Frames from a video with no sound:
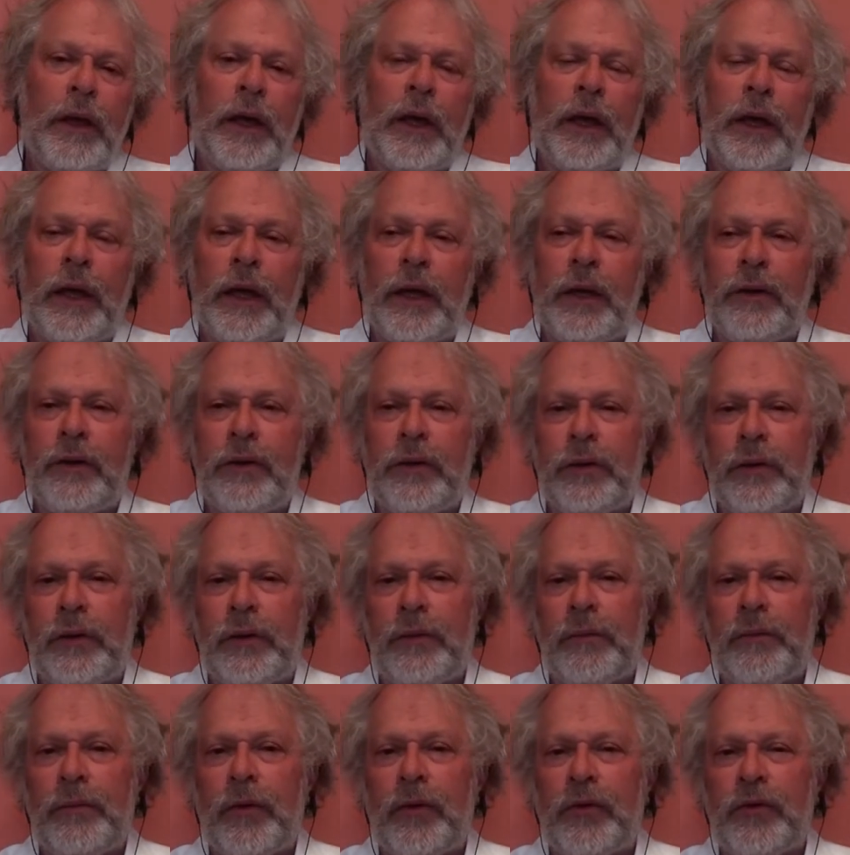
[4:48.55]
And
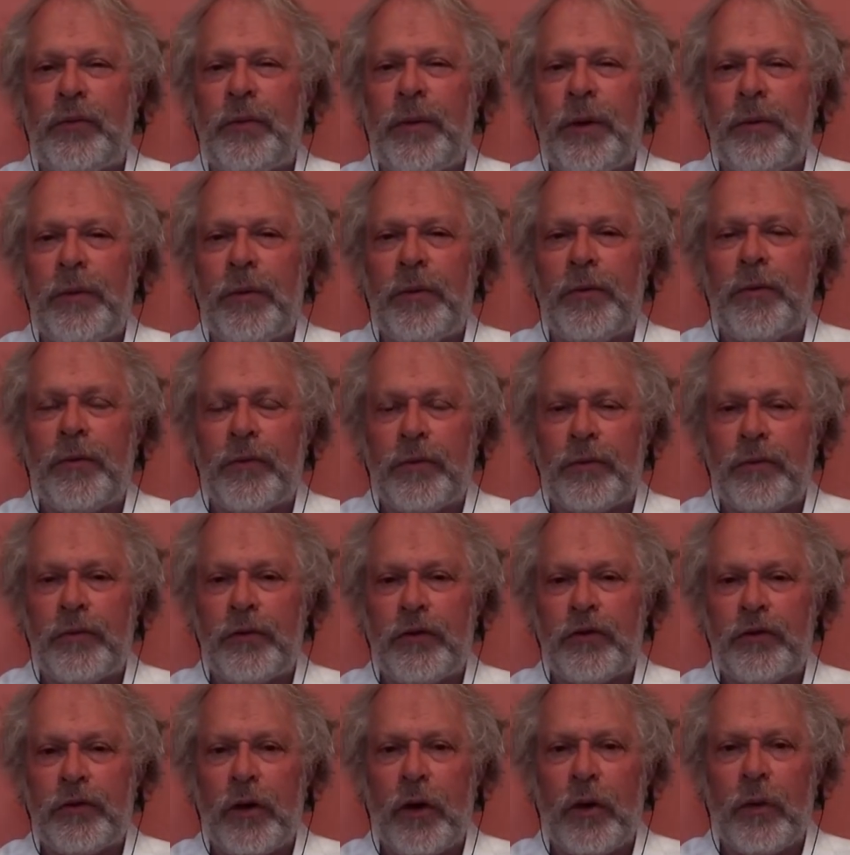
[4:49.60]
most people
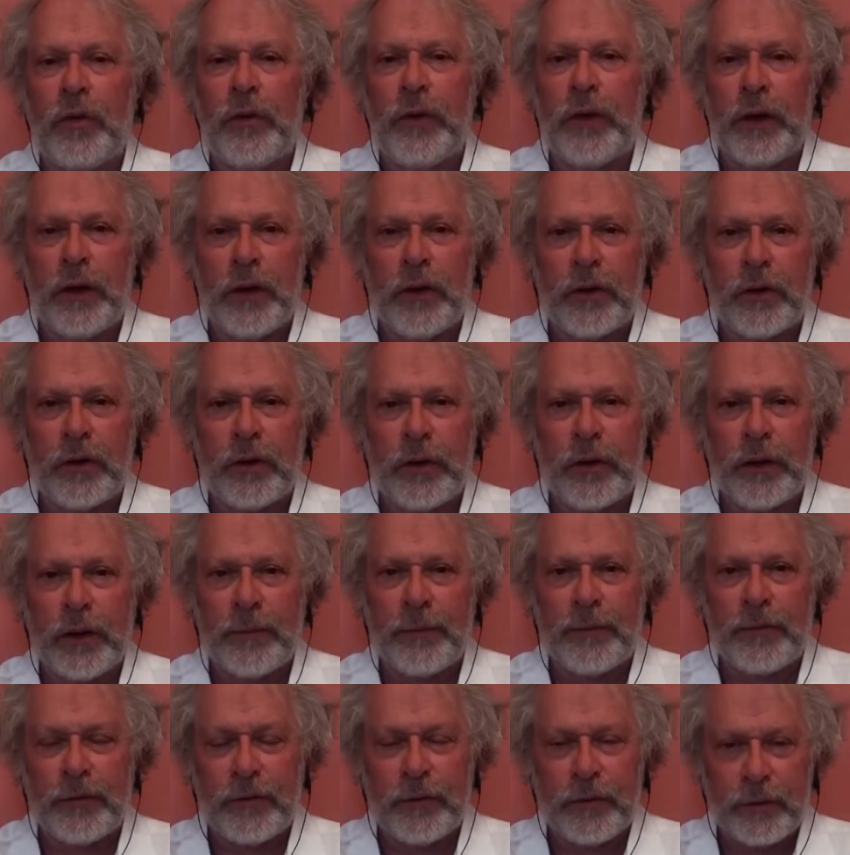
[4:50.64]
just go with the ear
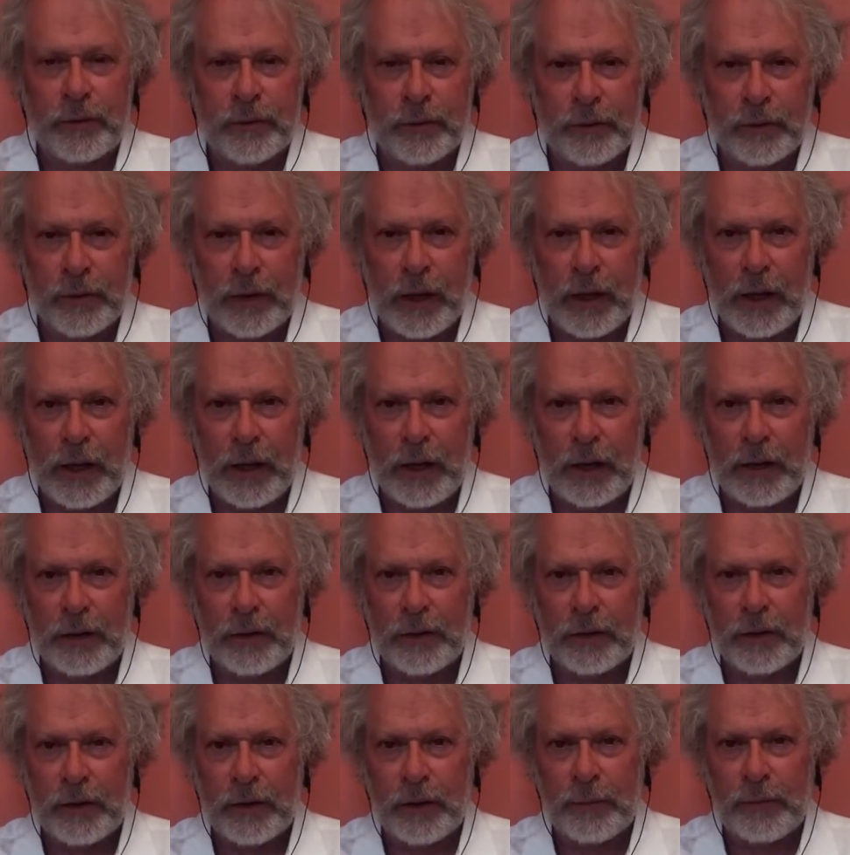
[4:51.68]
clips.
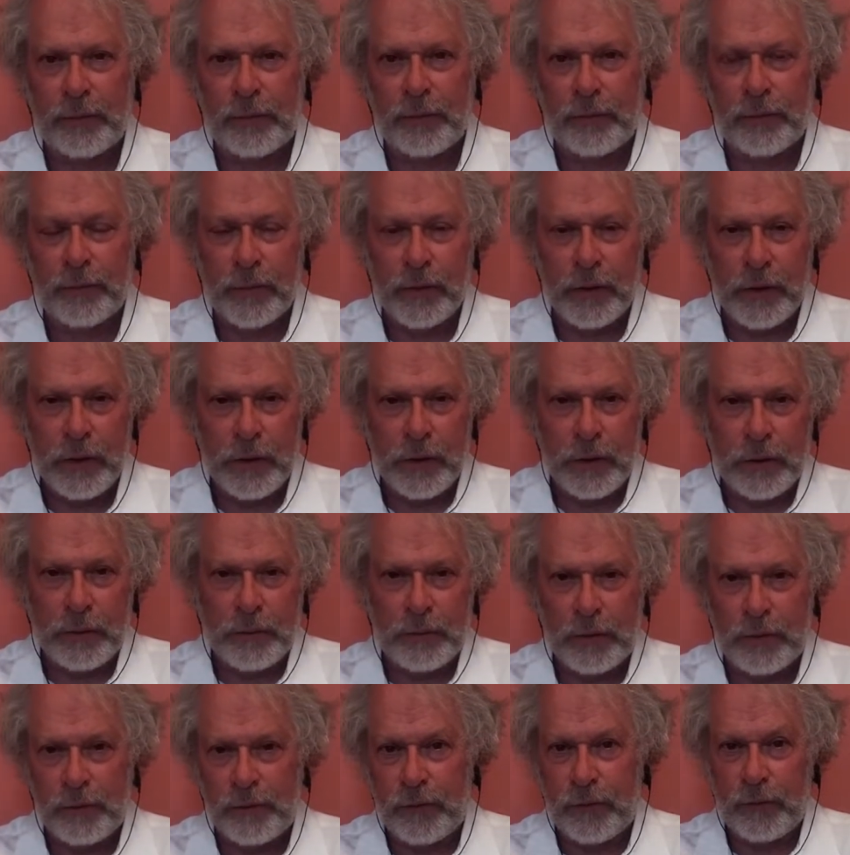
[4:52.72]
And uh,
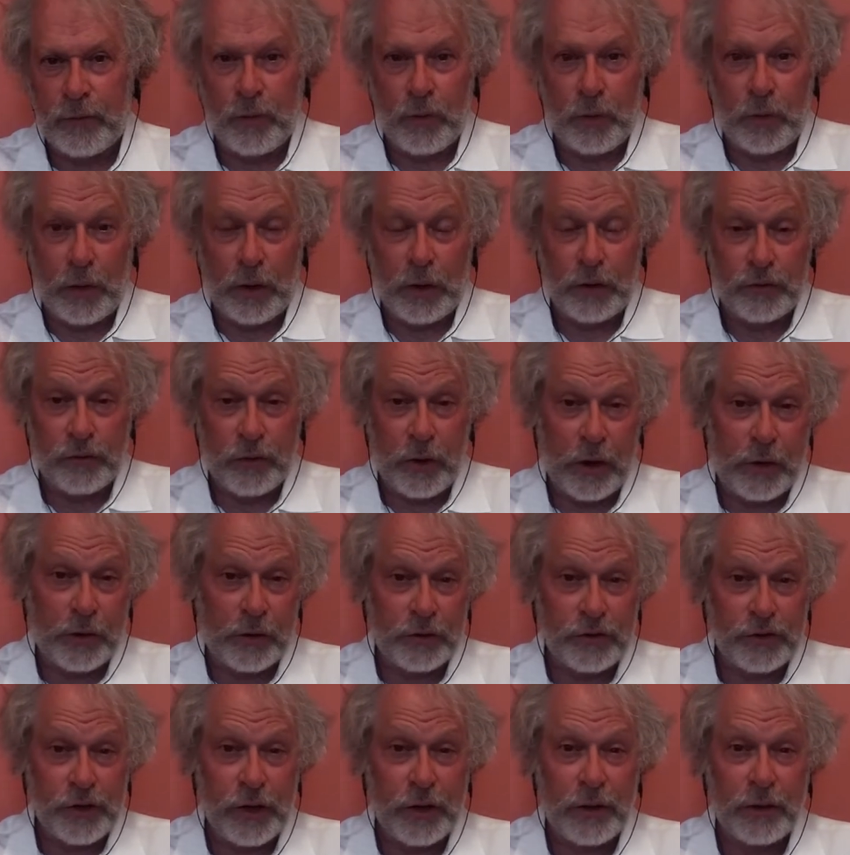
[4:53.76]
but if you want to try
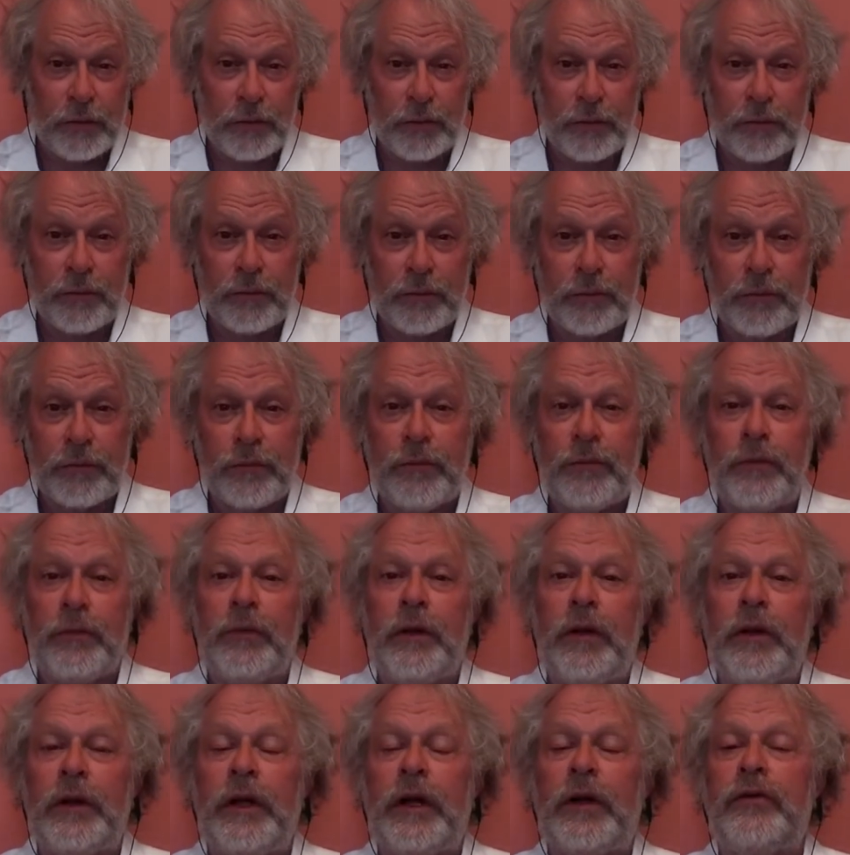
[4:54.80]
the gel
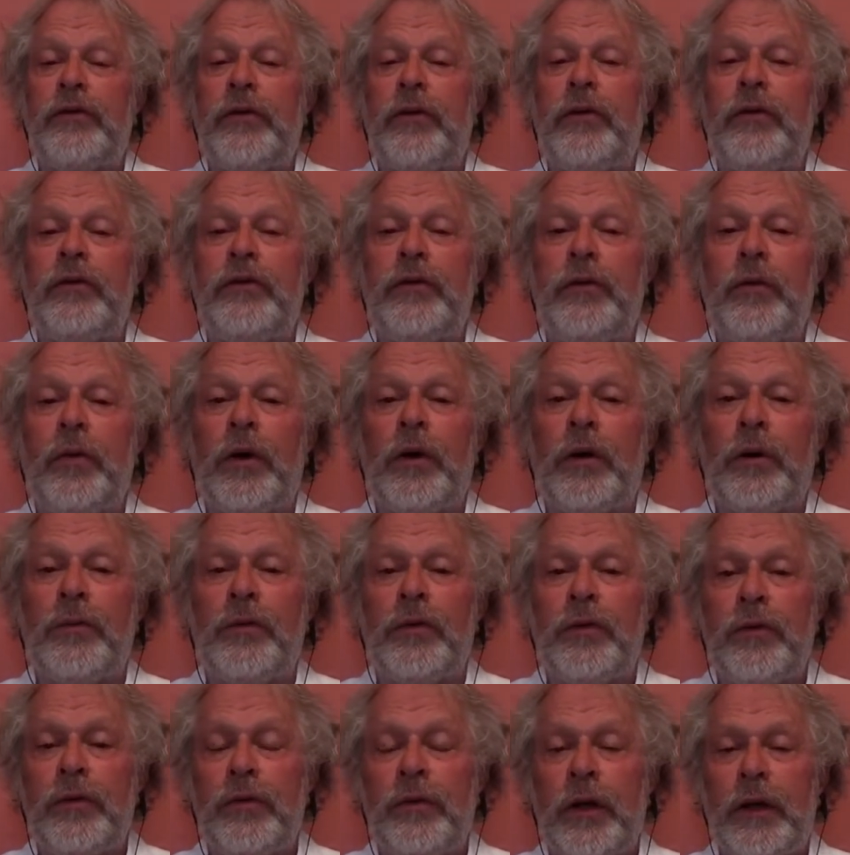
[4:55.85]
electrodes, you're welcome
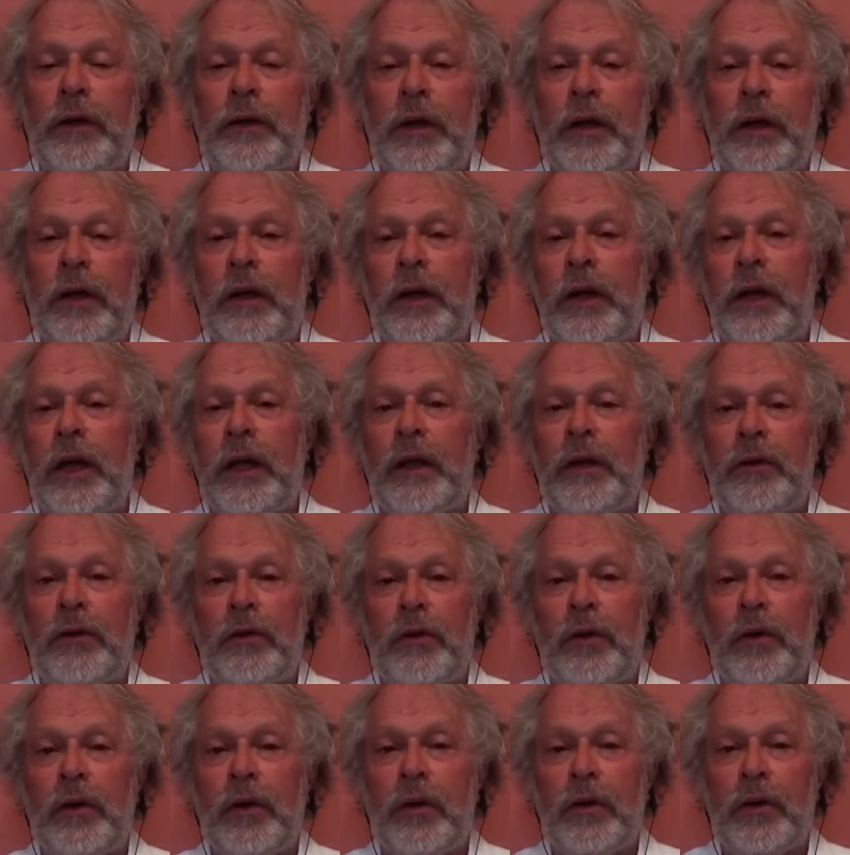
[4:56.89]
to do that. They, again,
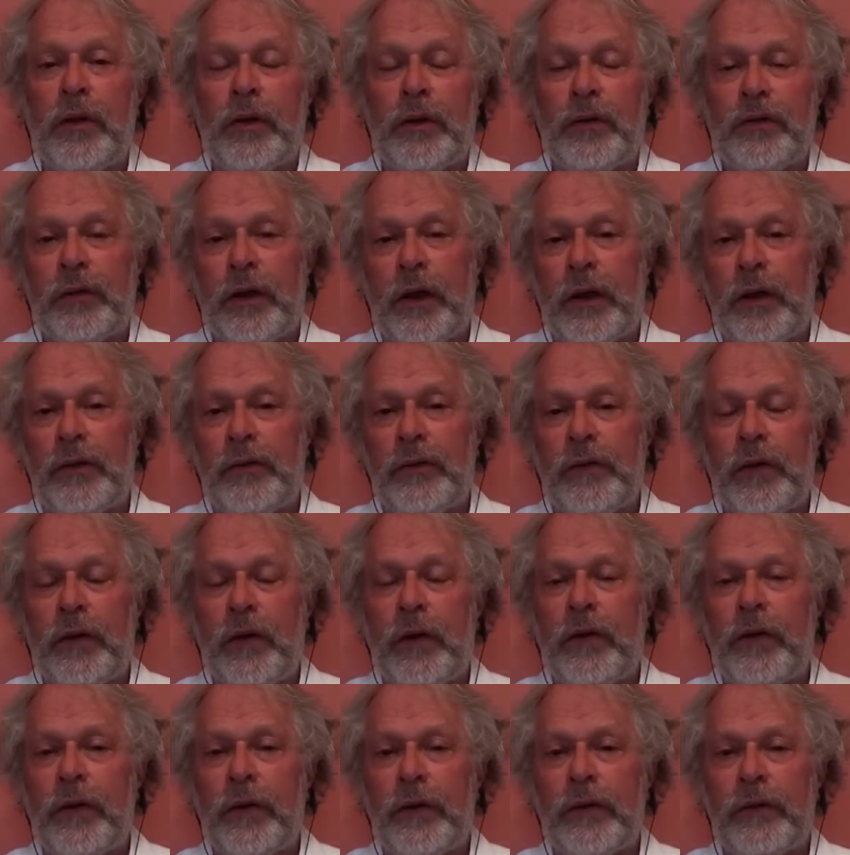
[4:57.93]
you can go to their site and see
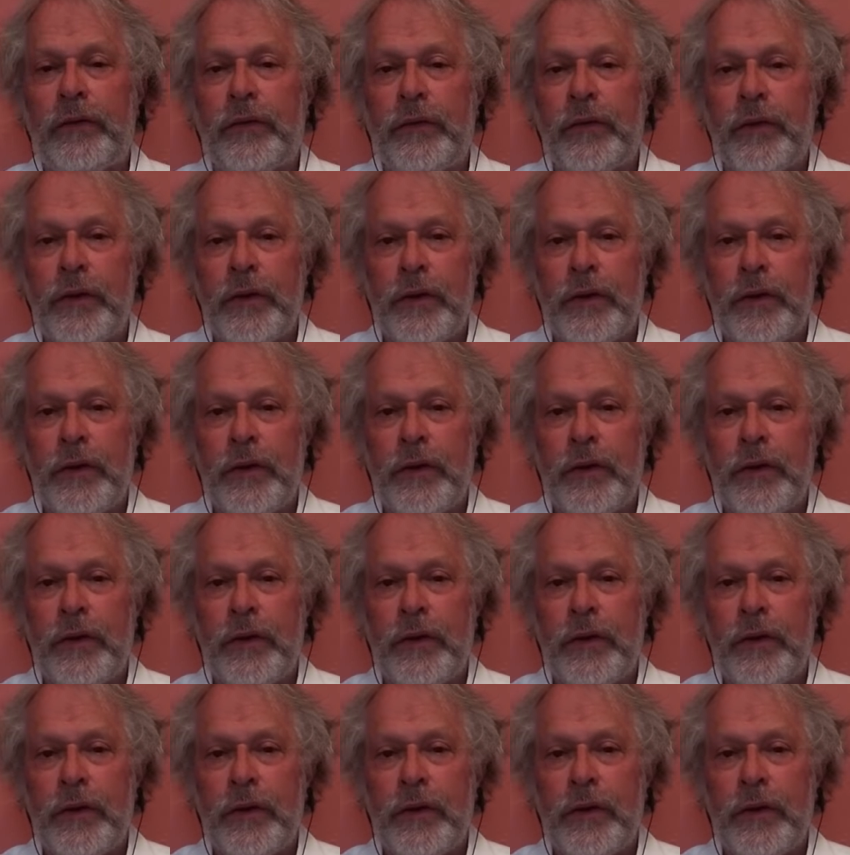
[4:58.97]
all this.